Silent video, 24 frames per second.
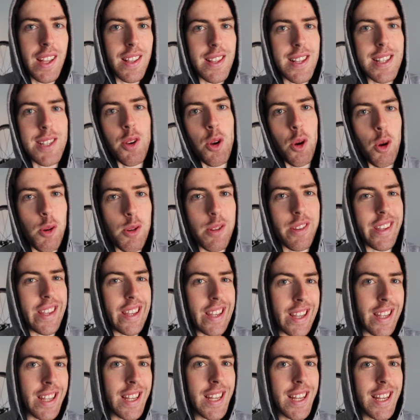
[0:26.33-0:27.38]
This
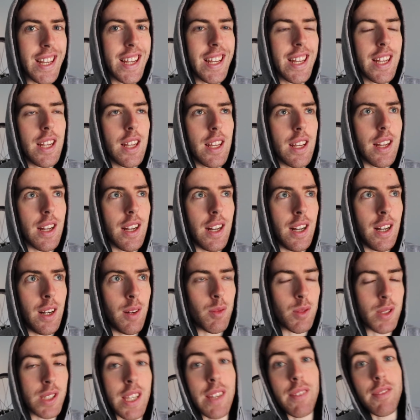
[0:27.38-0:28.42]
hoodie
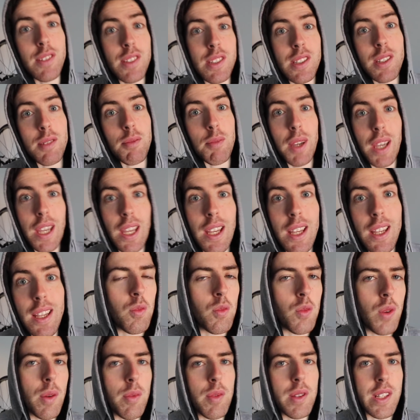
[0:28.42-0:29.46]
was given to me
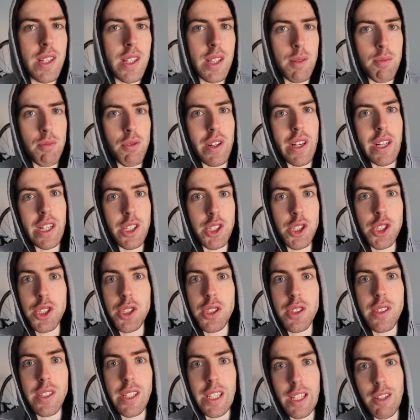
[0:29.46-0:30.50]
when we did the
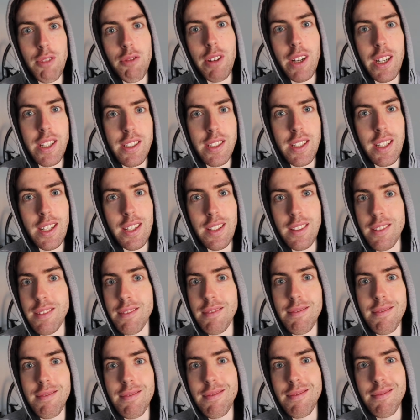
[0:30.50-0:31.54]
British e-racing
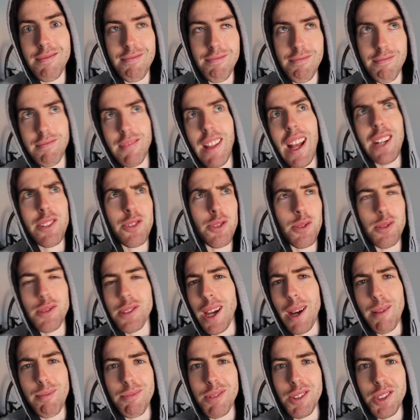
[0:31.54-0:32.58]
national
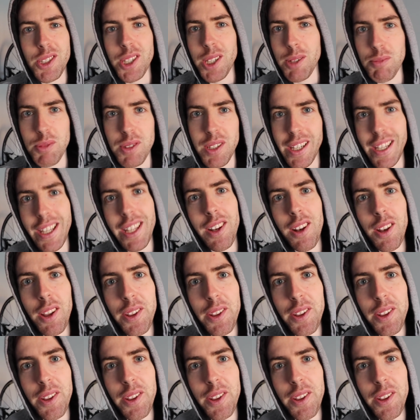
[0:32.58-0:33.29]
championships in